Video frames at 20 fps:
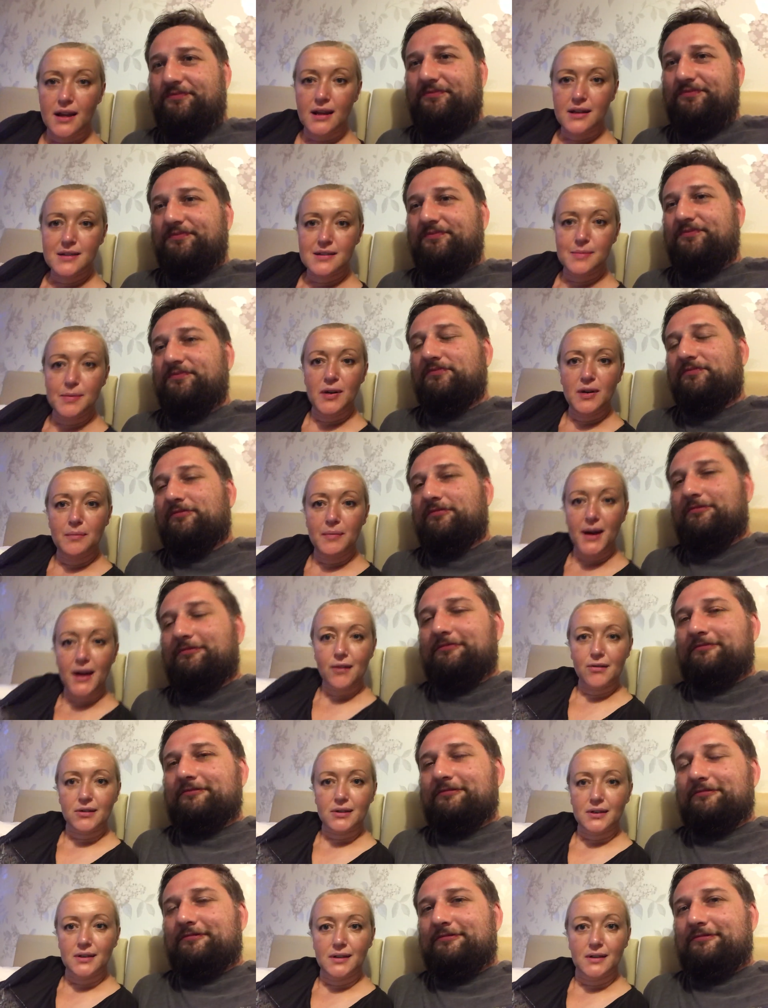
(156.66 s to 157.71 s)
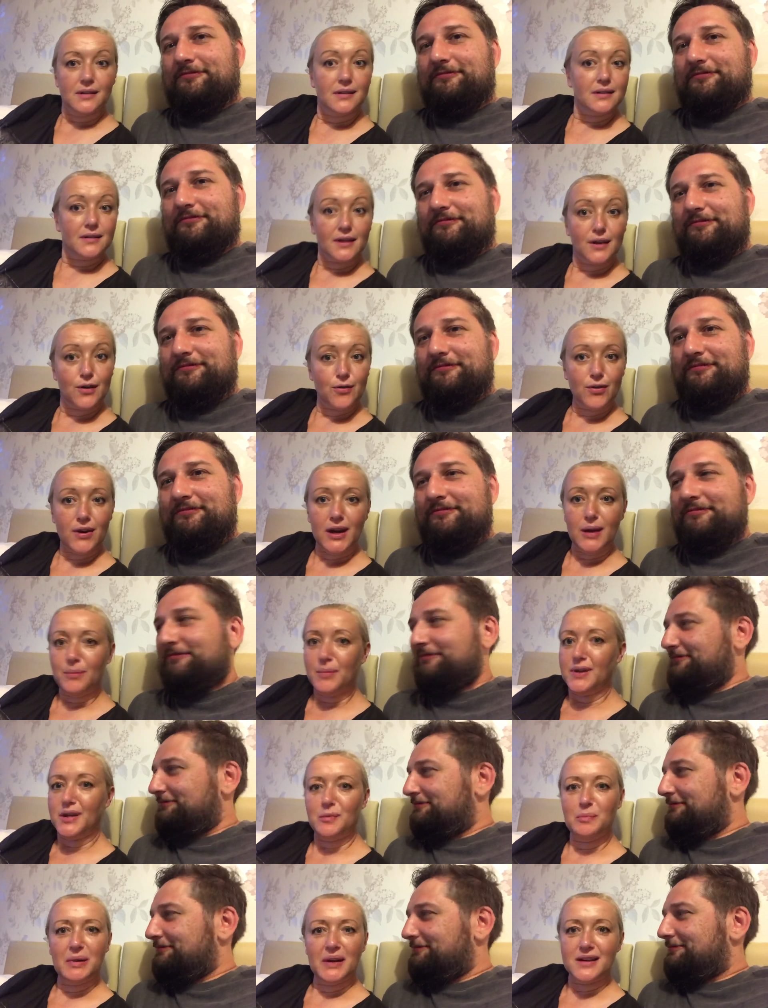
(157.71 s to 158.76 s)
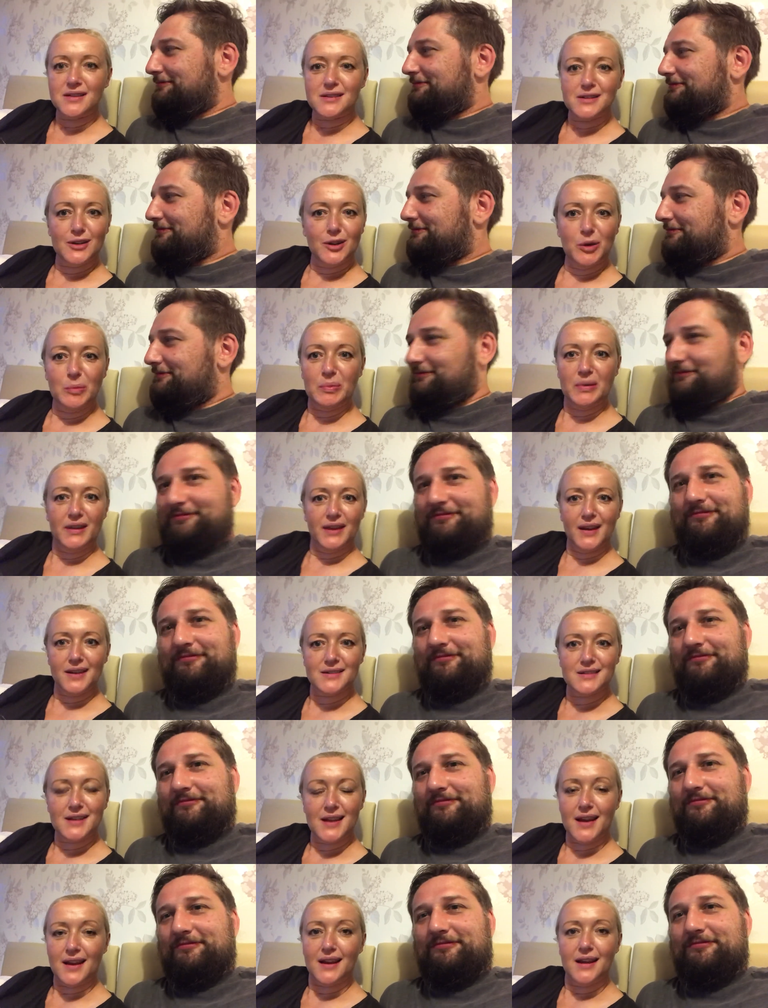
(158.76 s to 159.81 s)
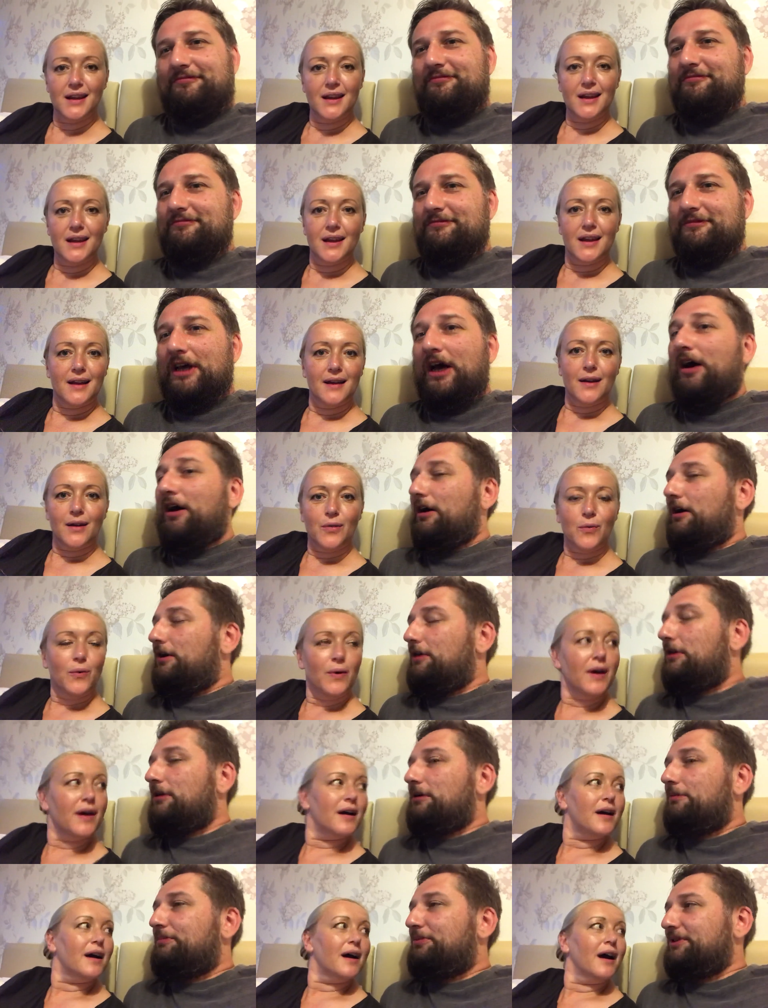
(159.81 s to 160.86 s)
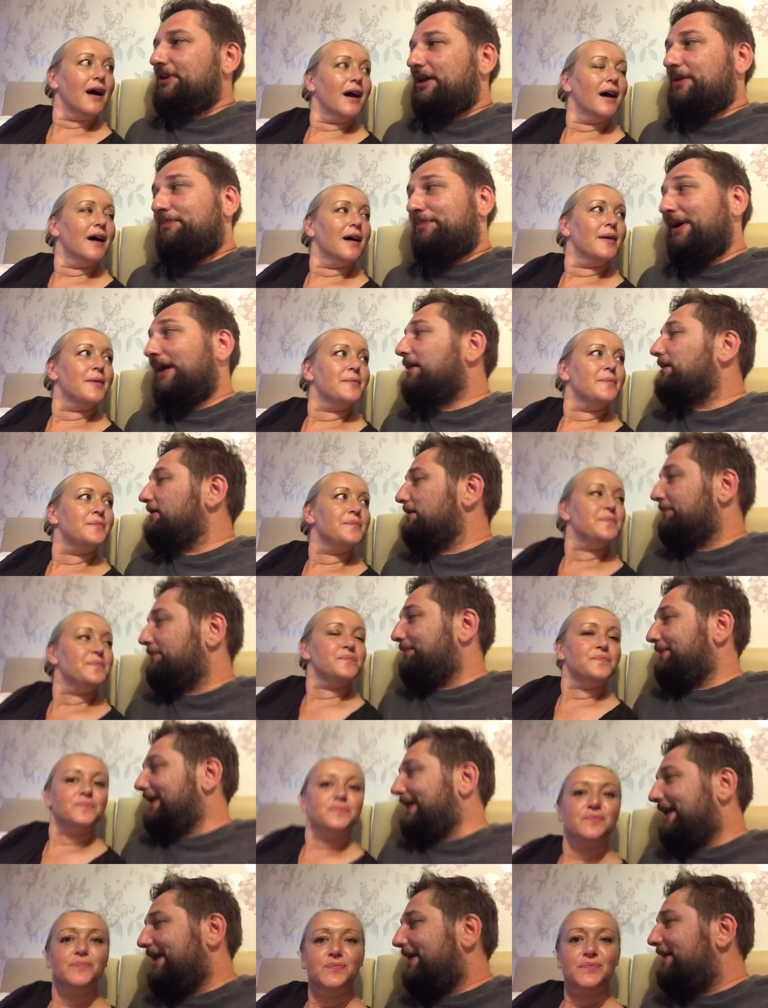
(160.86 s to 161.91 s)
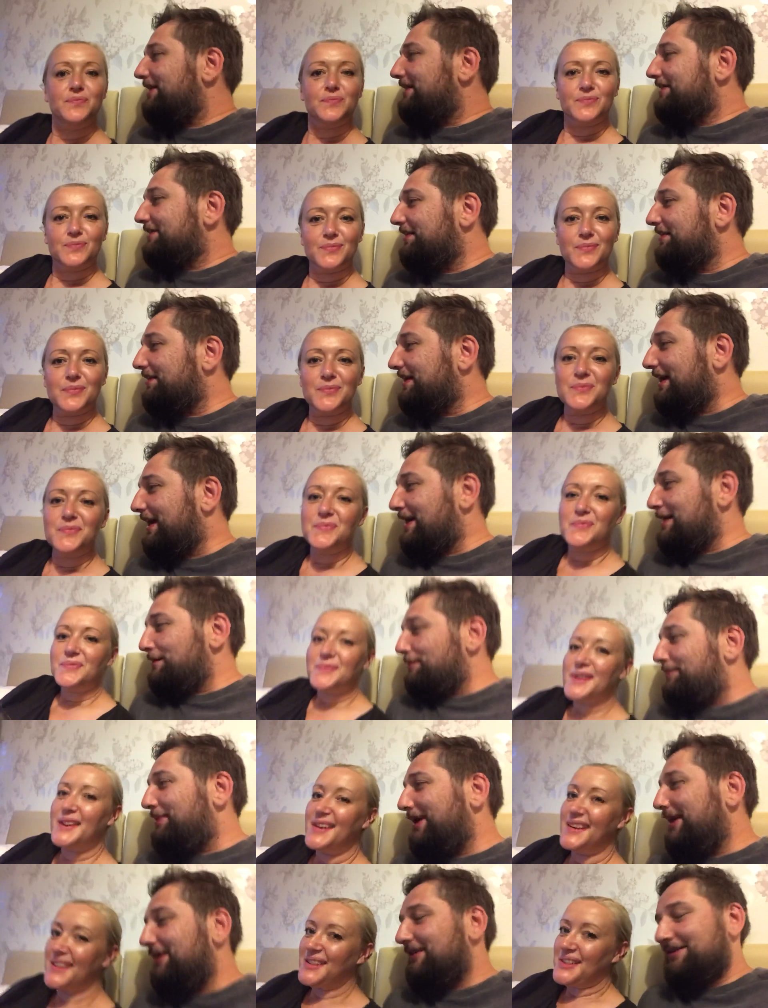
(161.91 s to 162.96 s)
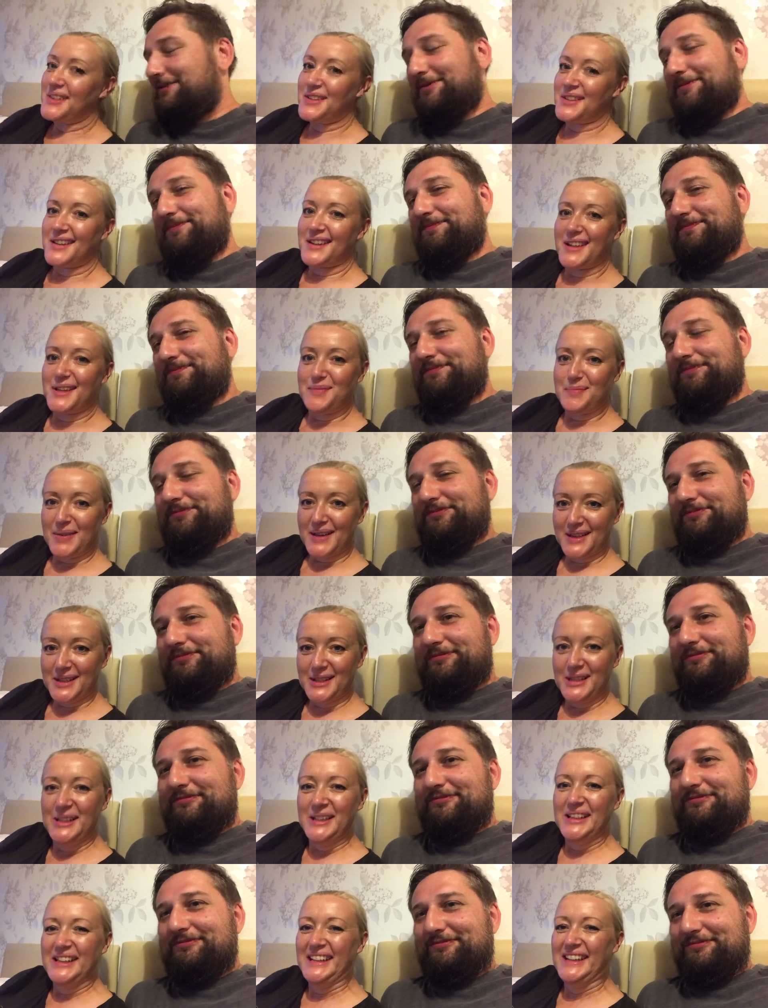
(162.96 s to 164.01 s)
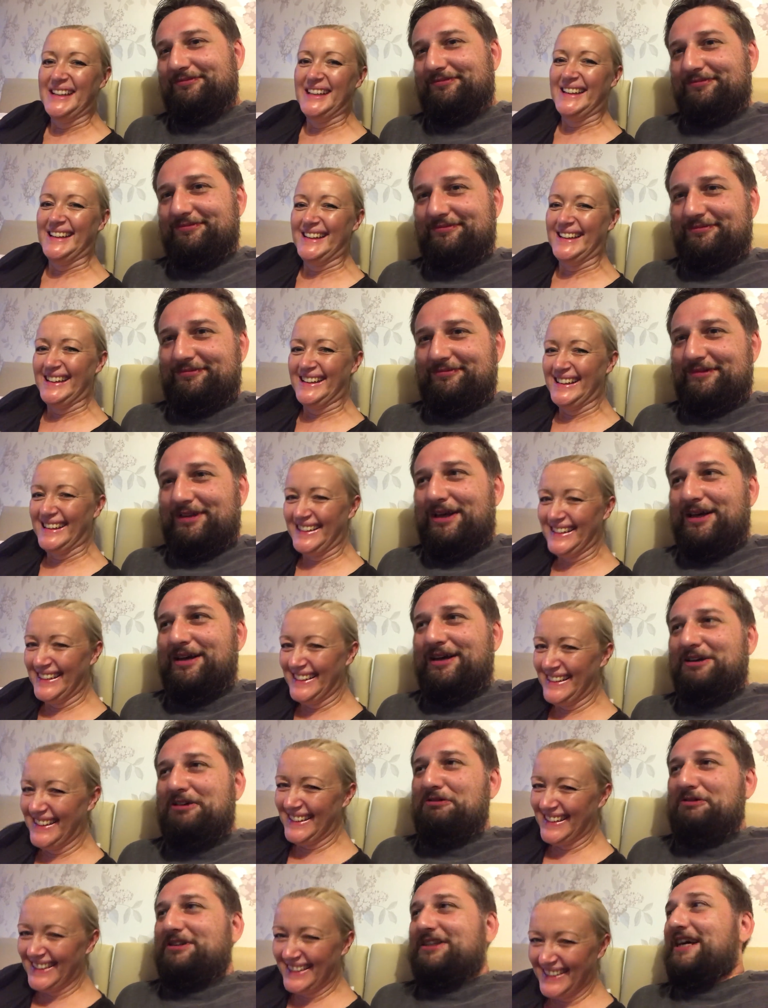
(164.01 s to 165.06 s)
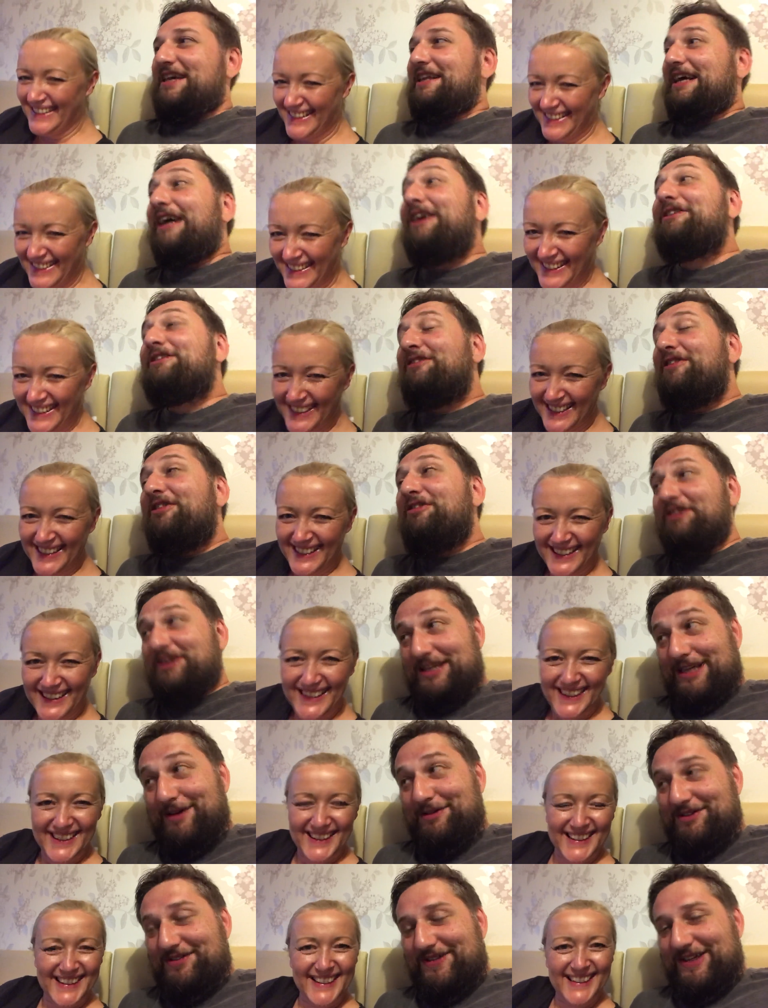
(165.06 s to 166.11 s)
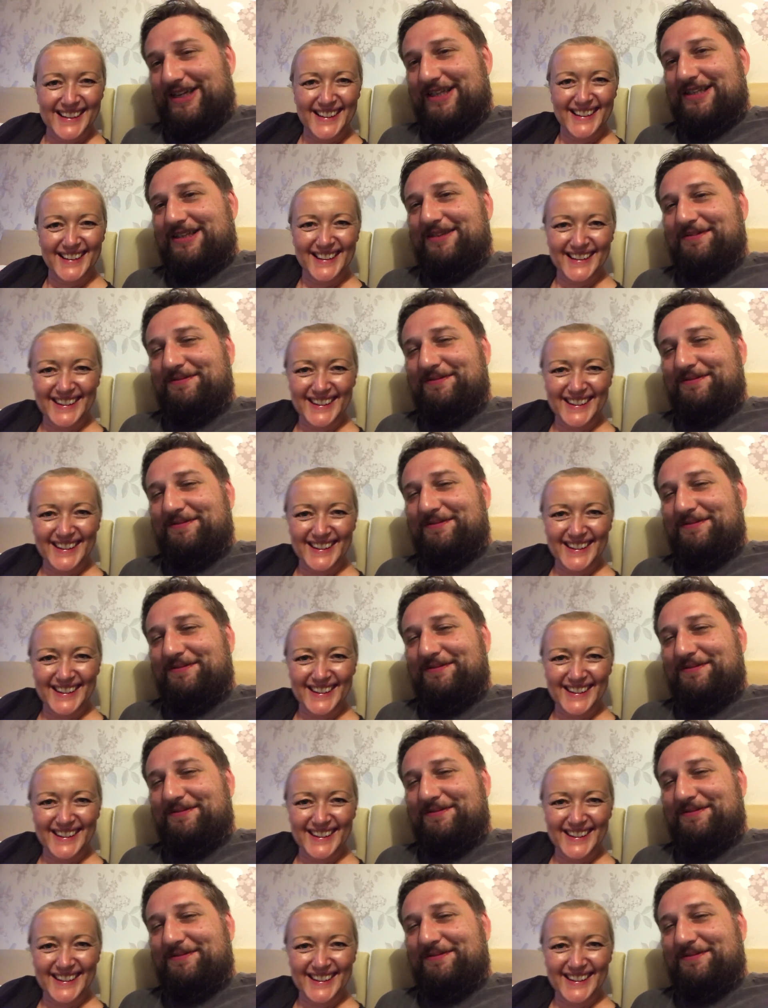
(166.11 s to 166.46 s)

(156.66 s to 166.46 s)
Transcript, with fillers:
Speaker 1: it smoked mackerel and cream, and you blitz it up, and that's it.
Speaker 2: Oh, but they'd pickled a pear that they hadn't peeled.
Speaker 1: They'd pickled.
Speaker 2: we say that three times fast.